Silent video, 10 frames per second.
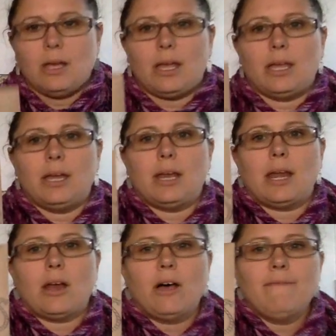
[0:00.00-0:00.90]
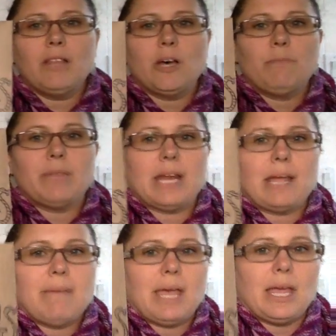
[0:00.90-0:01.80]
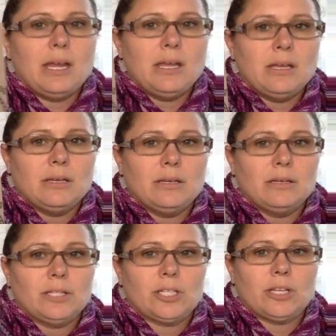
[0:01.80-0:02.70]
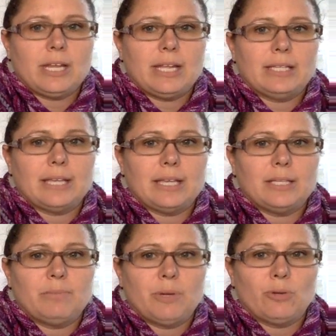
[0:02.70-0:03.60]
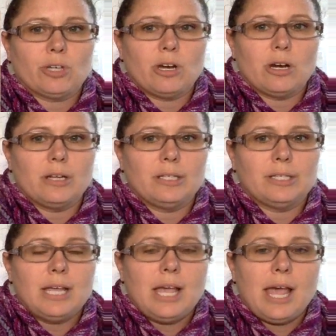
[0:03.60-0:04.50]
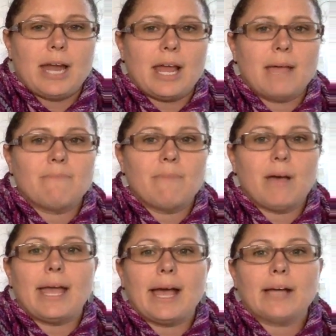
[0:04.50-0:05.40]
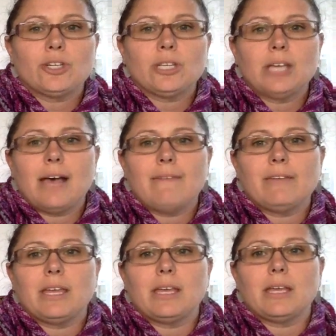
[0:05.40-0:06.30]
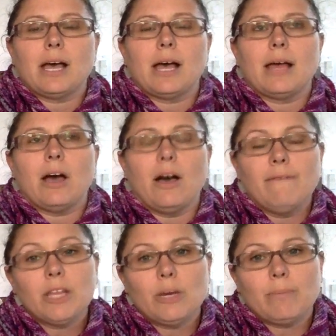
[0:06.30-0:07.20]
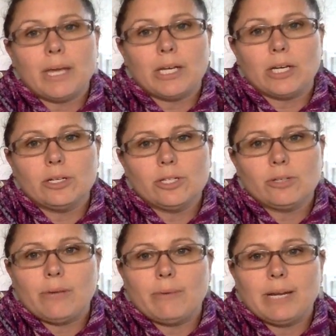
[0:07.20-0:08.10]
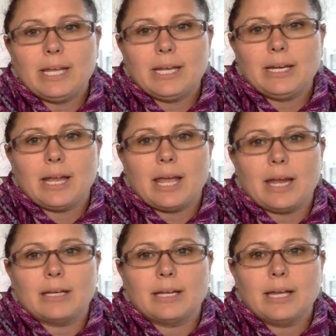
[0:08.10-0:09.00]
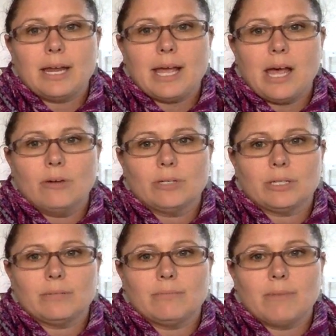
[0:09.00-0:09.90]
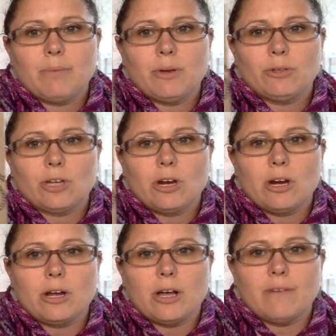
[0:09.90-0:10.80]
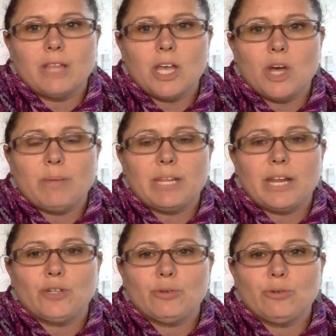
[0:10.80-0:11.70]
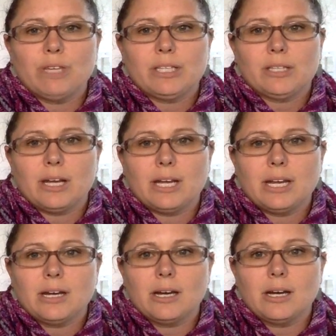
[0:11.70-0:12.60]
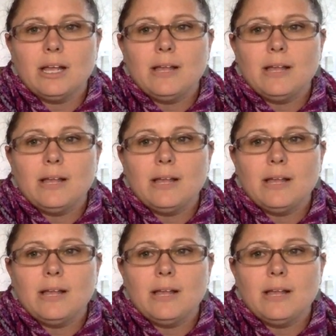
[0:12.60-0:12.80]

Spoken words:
in an envelope that I made so that it says postcards. And I actually have a envelope maker. So I went ahead and cut out my postcard envelope. And then I drew this on here